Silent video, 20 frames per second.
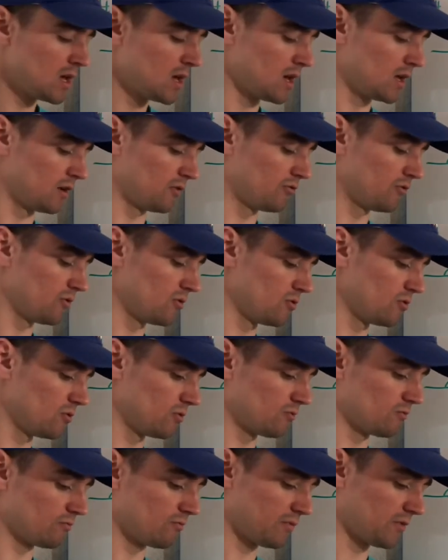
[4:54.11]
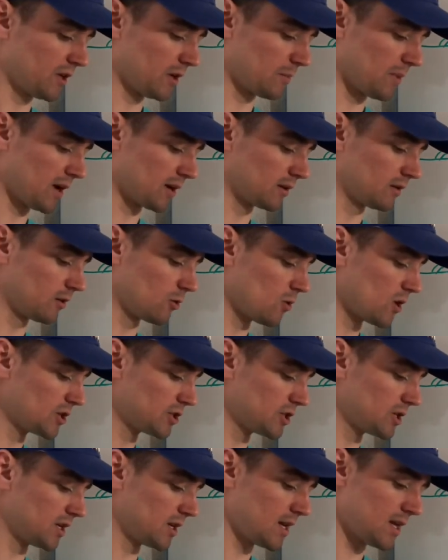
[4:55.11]
And if you think back to the
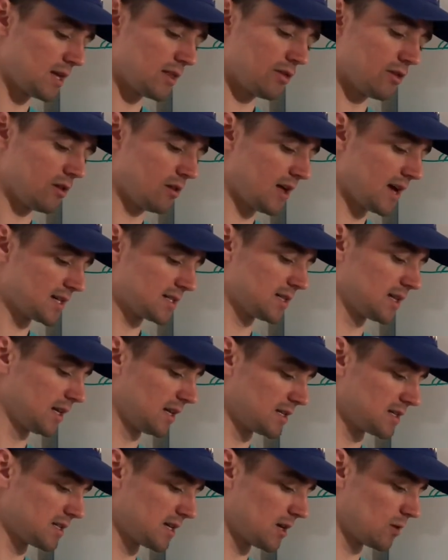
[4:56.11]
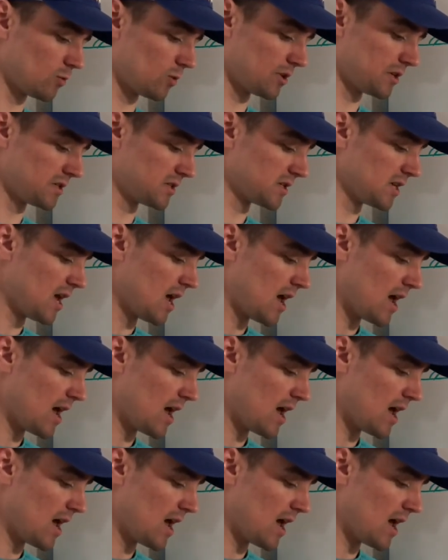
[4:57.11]
question, the last thing it said was,